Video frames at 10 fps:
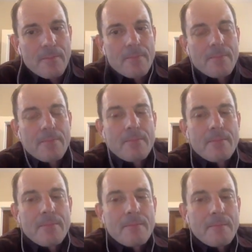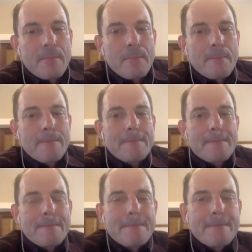
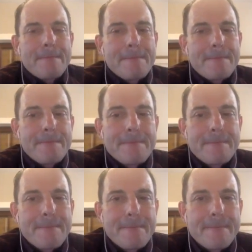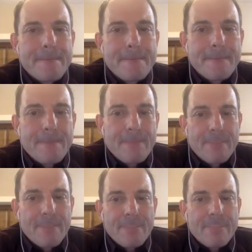The person shown says nothing.